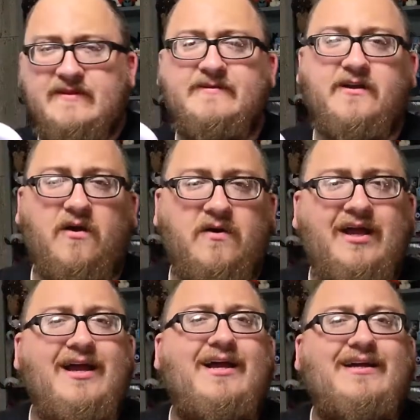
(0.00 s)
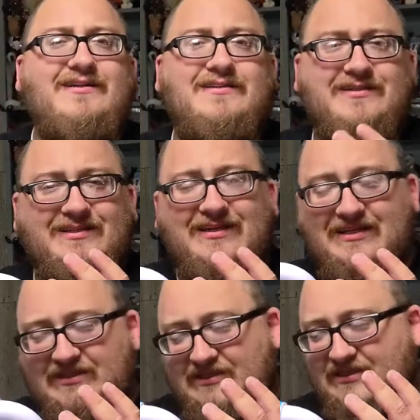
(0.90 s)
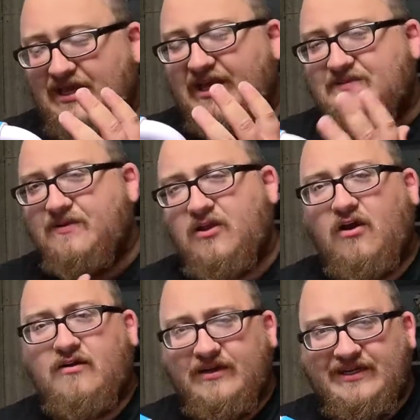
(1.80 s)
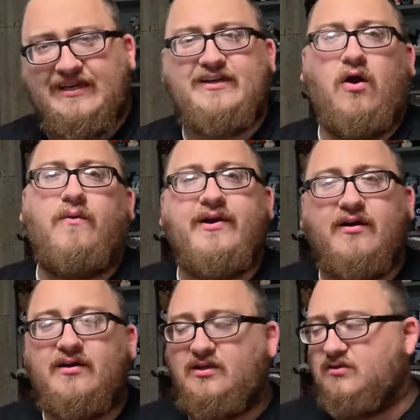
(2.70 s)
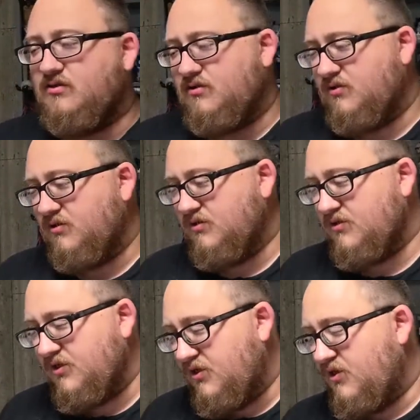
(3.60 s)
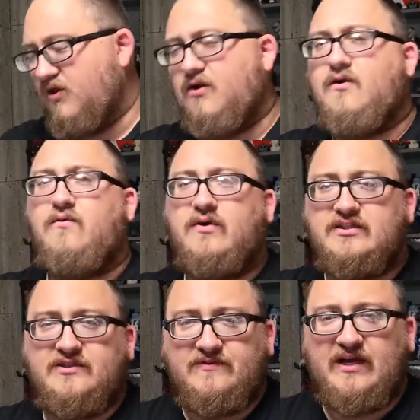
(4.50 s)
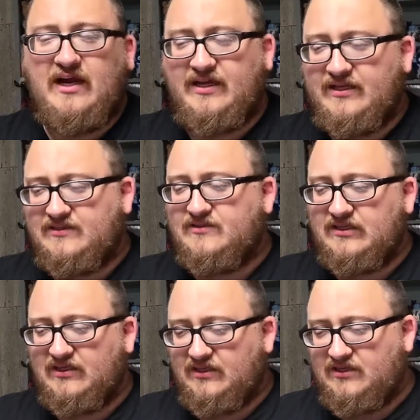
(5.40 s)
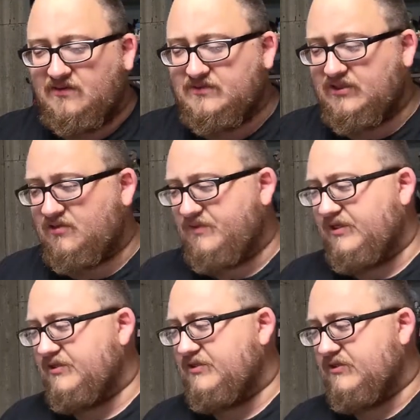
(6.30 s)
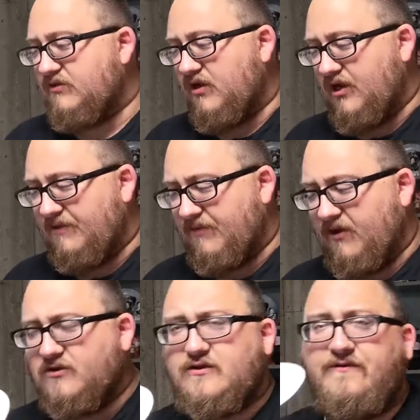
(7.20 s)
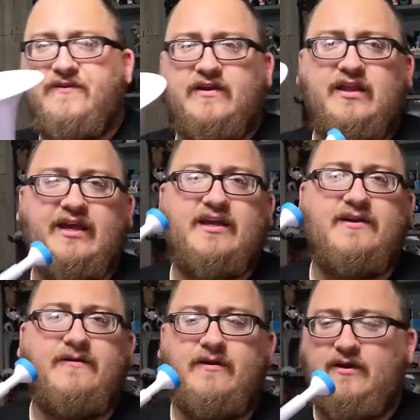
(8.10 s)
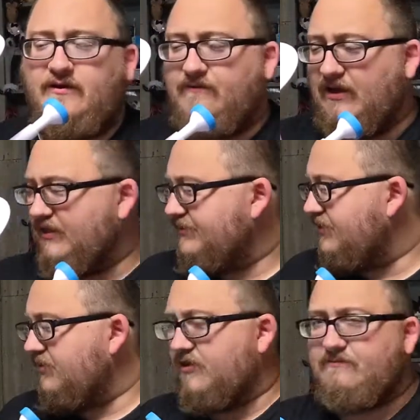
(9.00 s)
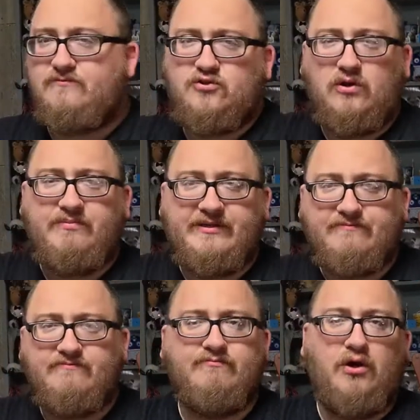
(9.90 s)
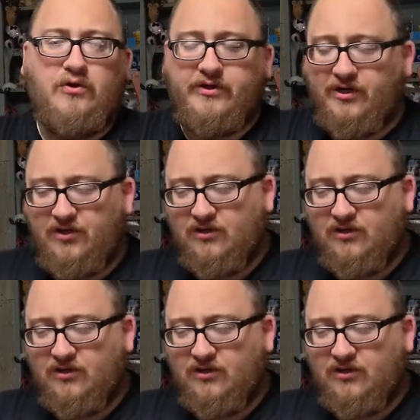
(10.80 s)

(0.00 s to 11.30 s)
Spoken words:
So it takes me longer to get going on it. Once you've got it, it comes a little bit easier. I also feel like, at least in the trumpet mode,